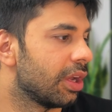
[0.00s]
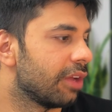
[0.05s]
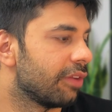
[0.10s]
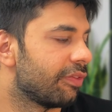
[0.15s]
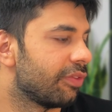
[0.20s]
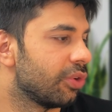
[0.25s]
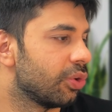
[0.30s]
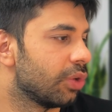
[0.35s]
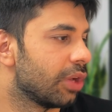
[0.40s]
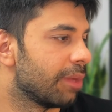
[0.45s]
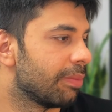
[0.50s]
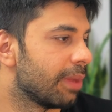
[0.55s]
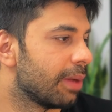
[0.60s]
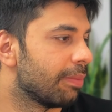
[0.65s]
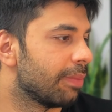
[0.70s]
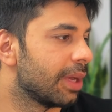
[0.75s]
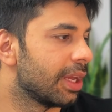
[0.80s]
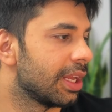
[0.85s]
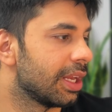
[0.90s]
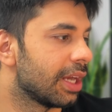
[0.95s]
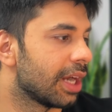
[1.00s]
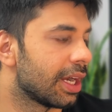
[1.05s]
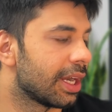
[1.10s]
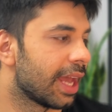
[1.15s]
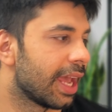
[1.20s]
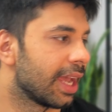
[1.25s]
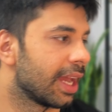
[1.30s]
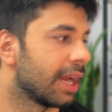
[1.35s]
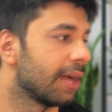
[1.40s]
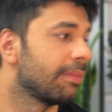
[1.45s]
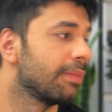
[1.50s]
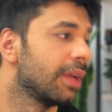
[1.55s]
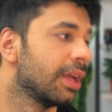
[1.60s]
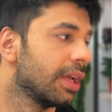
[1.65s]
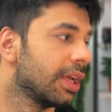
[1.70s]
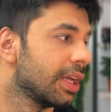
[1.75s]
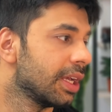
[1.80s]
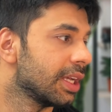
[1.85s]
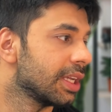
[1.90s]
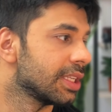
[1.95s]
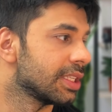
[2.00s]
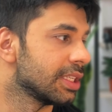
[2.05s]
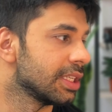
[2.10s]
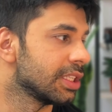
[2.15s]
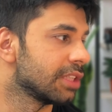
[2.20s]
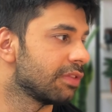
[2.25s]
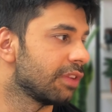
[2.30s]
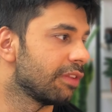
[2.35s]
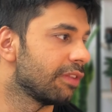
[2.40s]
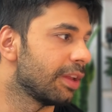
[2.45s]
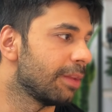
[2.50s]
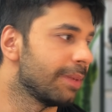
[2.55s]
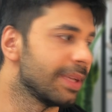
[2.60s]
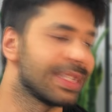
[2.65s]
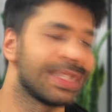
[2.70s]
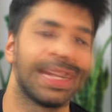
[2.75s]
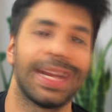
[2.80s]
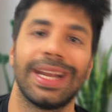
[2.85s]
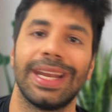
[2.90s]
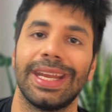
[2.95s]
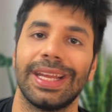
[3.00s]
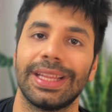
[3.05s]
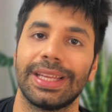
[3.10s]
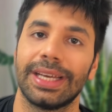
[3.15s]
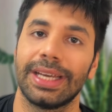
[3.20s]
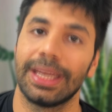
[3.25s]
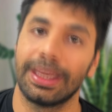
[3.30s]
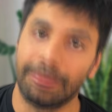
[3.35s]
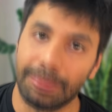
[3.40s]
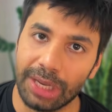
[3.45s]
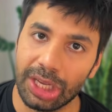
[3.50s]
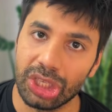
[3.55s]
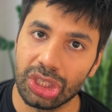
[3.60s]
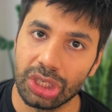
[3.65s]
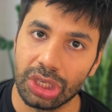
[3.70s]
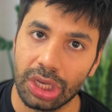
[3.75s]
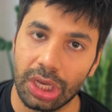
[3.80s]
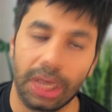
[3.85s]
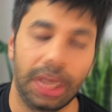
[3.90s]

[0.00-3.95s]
if you remember in our diagram, since we will be sending the image,